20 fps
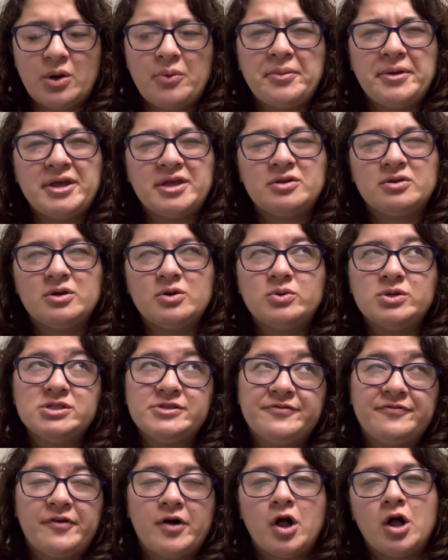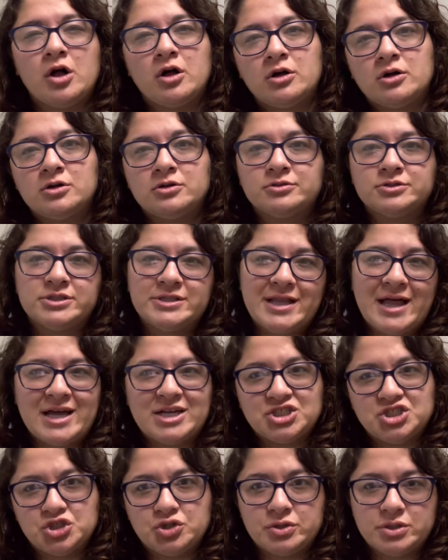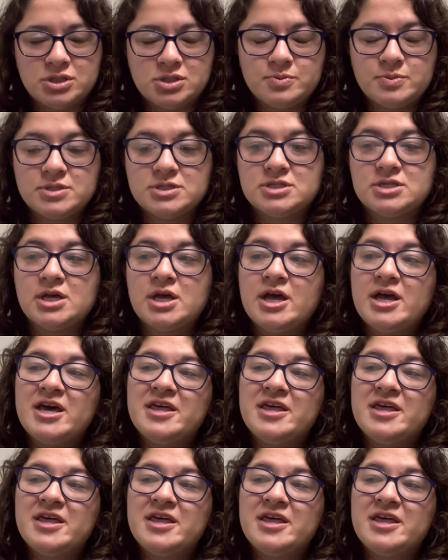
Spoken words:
I mean, it was fall slash Christmas.